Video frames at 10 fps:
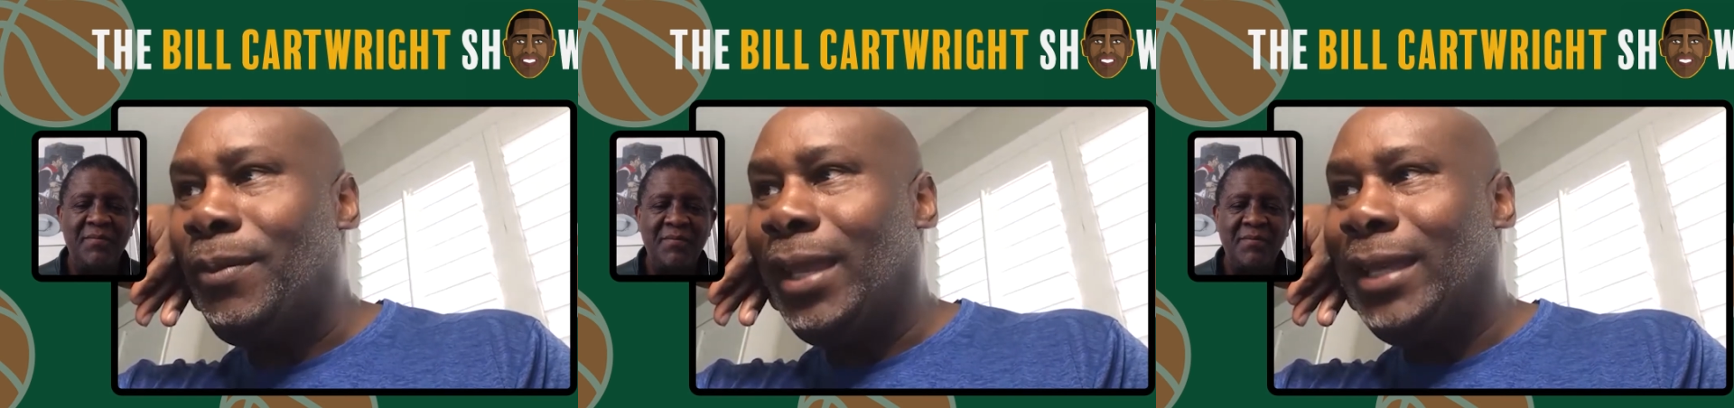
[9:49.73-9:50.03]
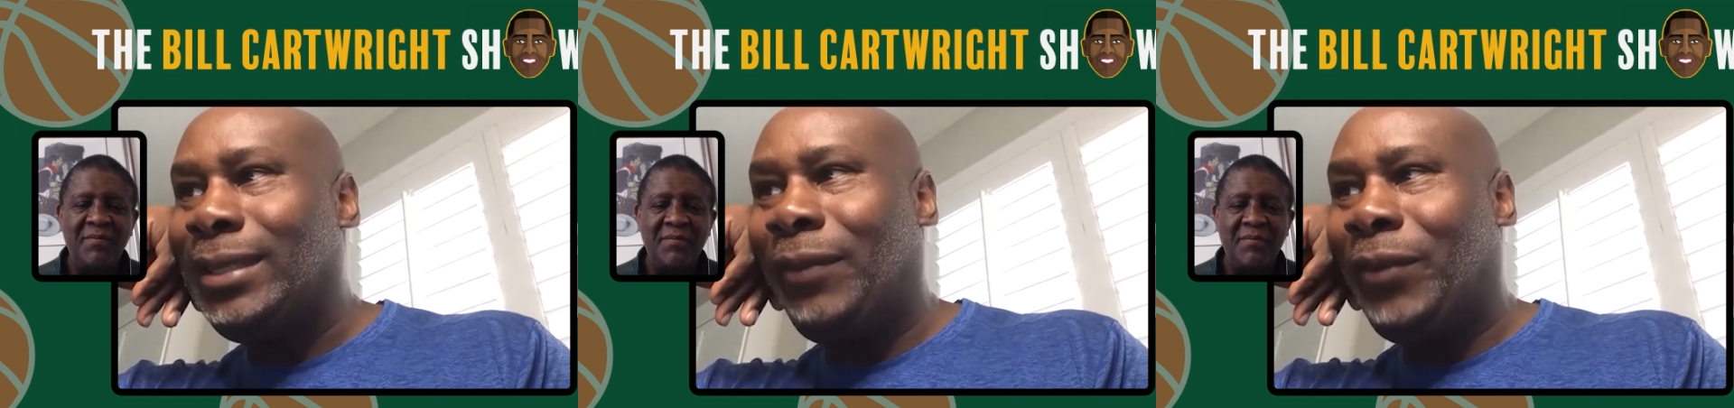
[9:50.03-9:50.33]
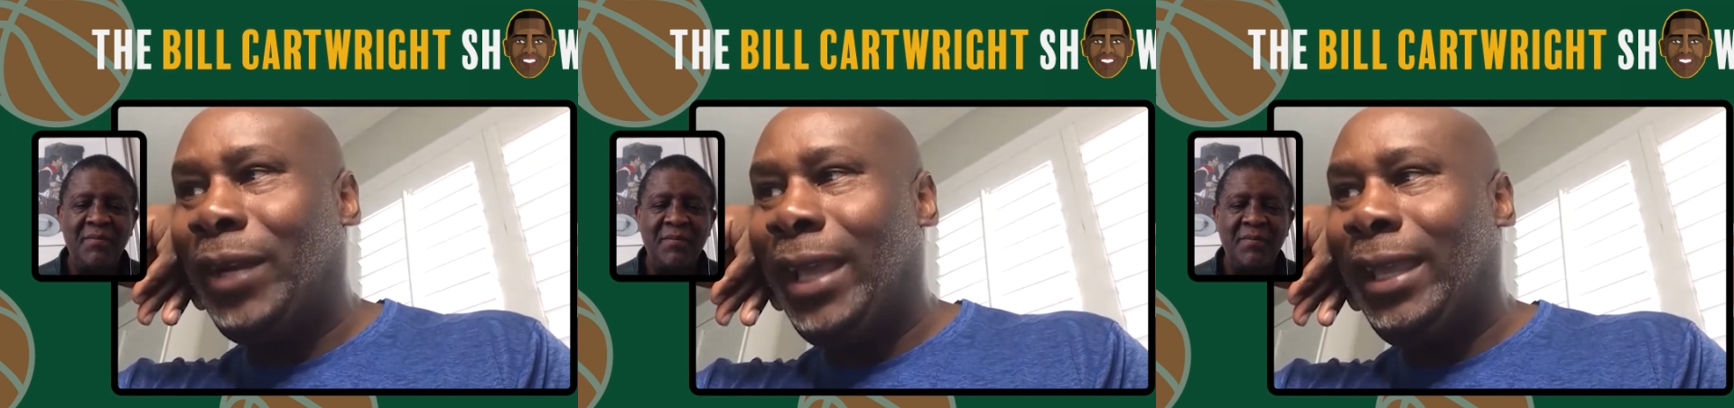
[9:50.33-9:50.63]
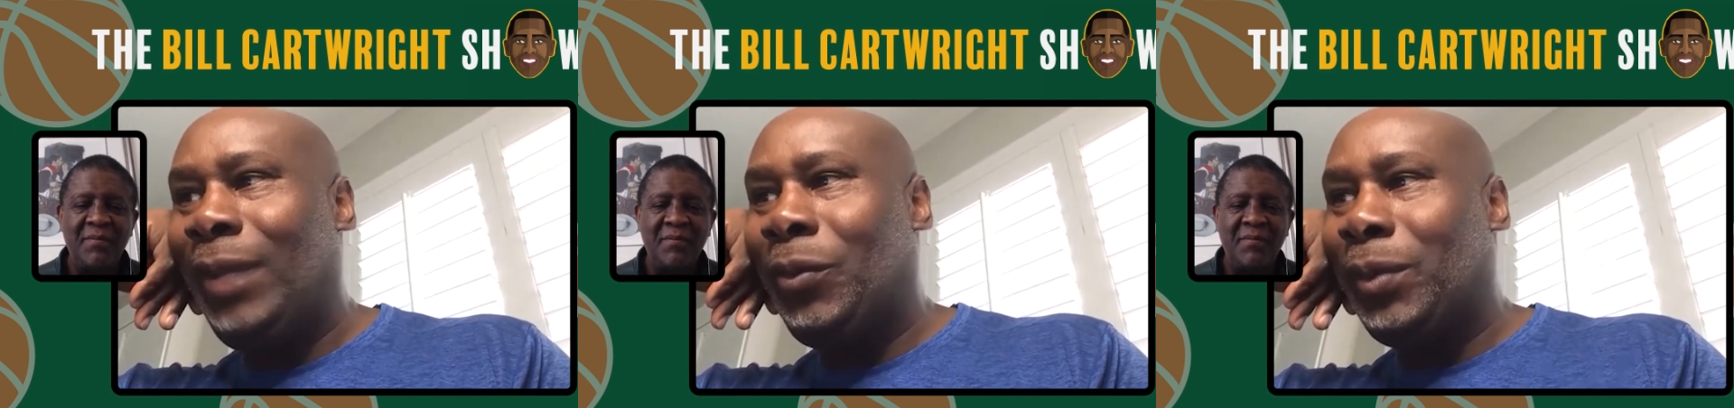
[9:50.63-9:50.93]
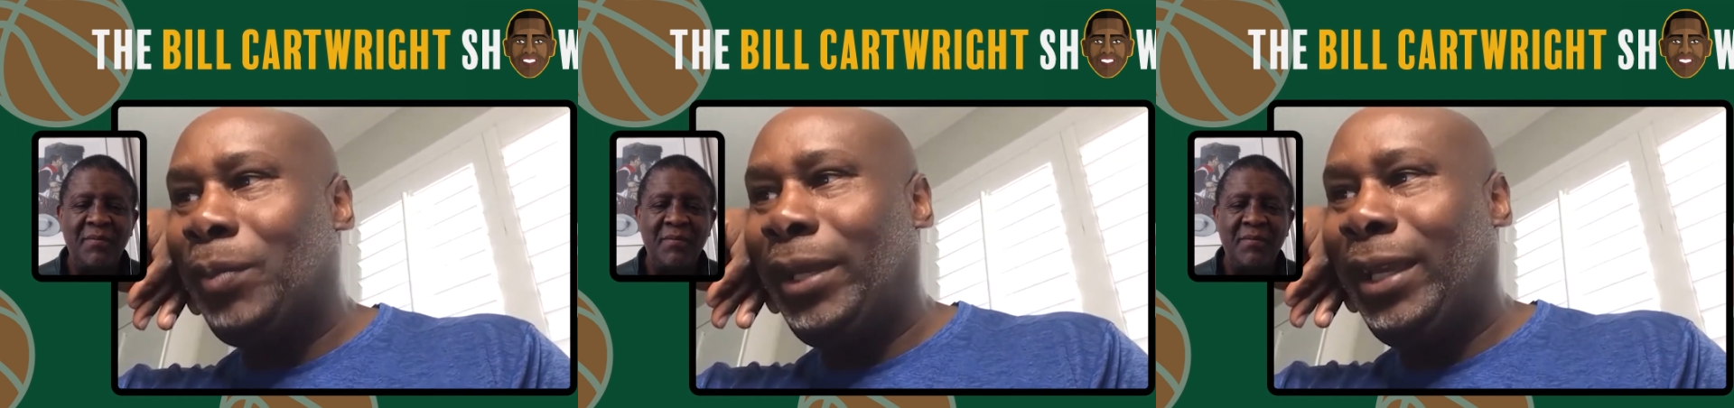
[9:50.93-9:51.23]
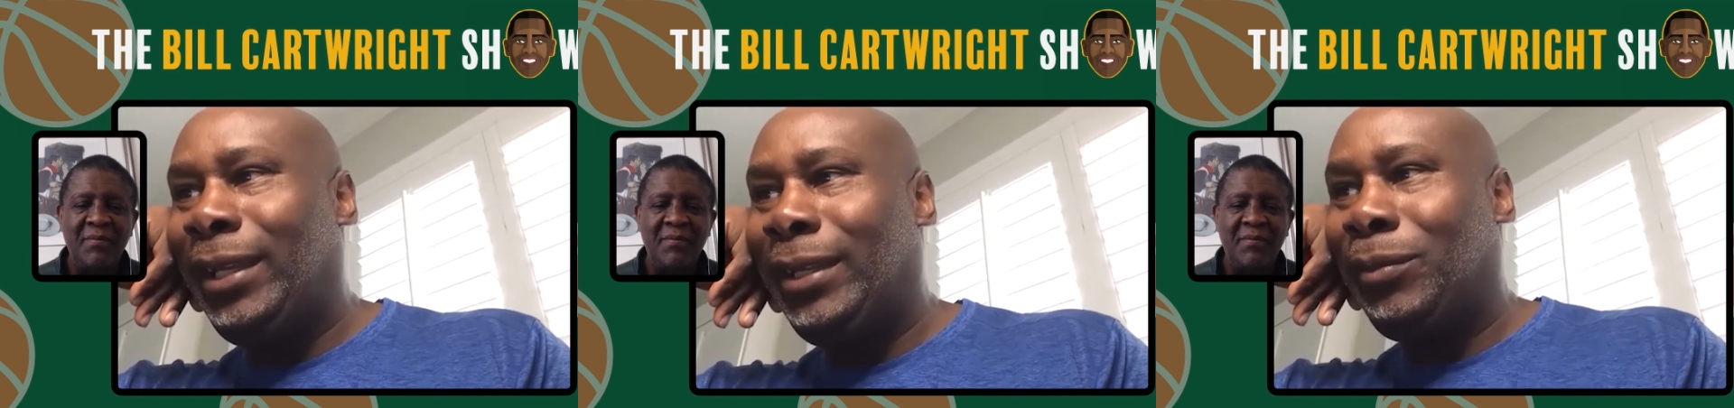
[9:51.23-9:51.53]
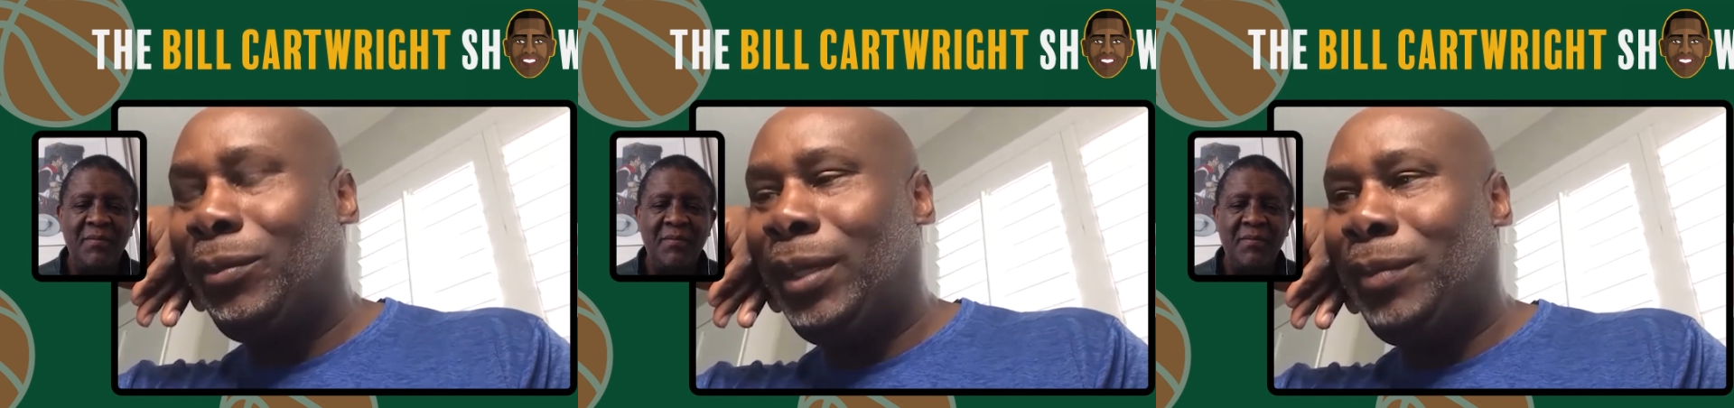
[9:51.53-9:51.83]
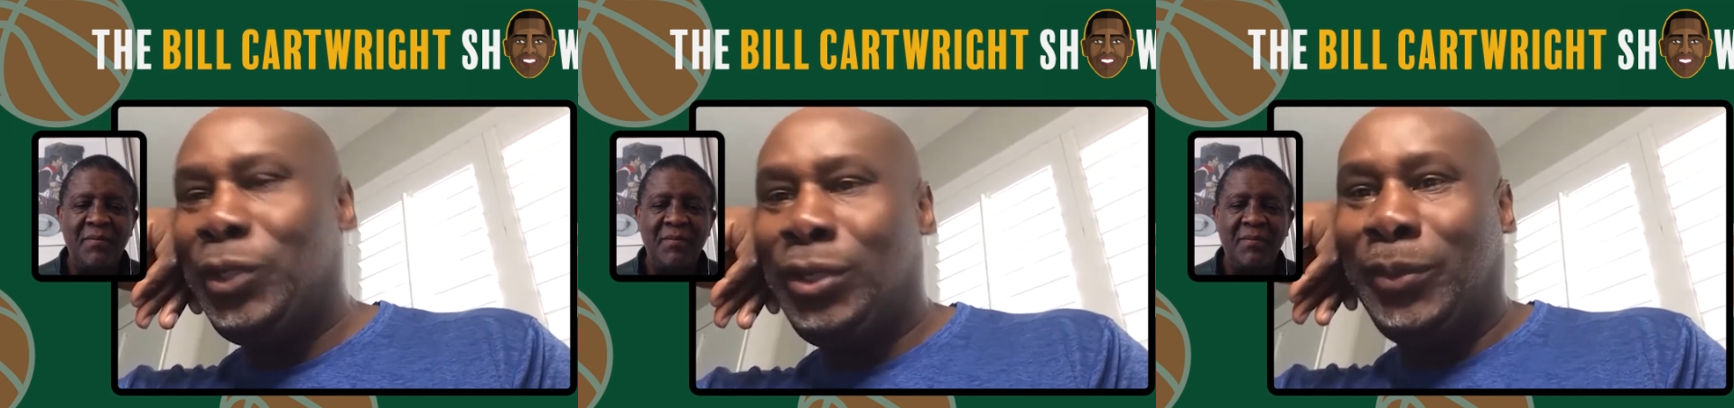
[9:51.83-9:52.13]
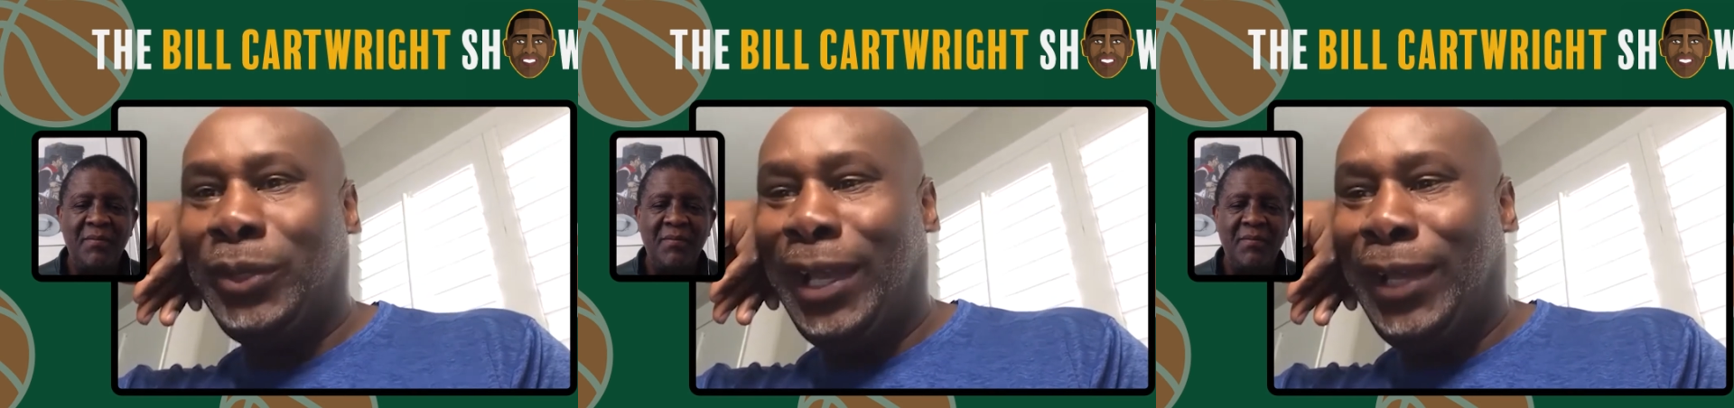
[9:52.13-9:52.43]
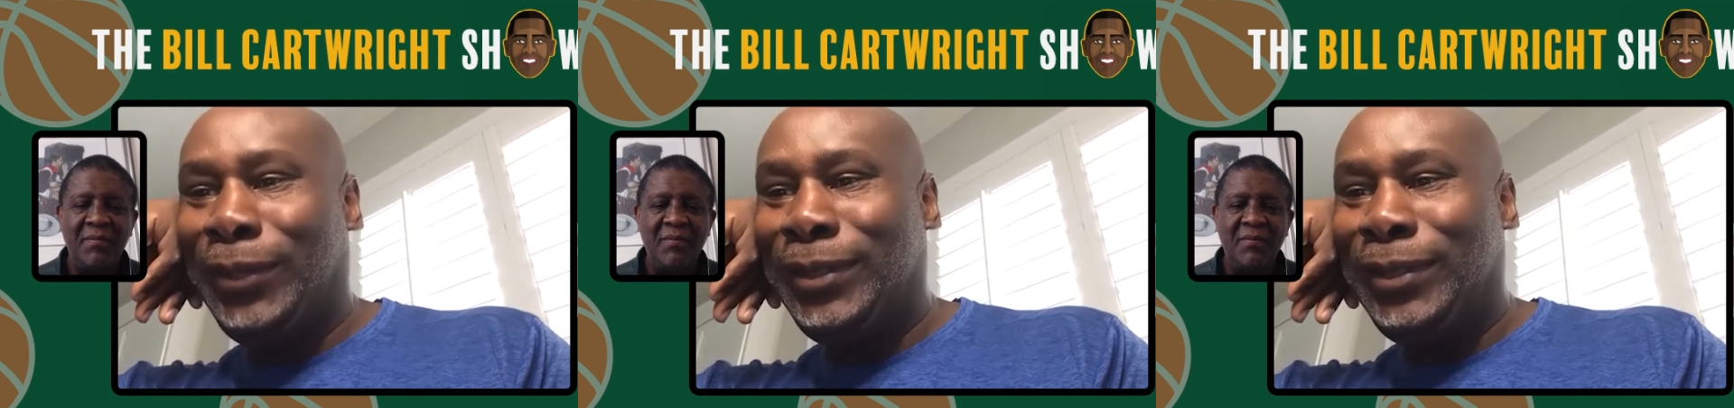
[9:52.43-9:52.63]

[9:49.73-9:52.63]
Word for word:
Speaker 1: except for that game when we played and beat Bishop O'Dowd.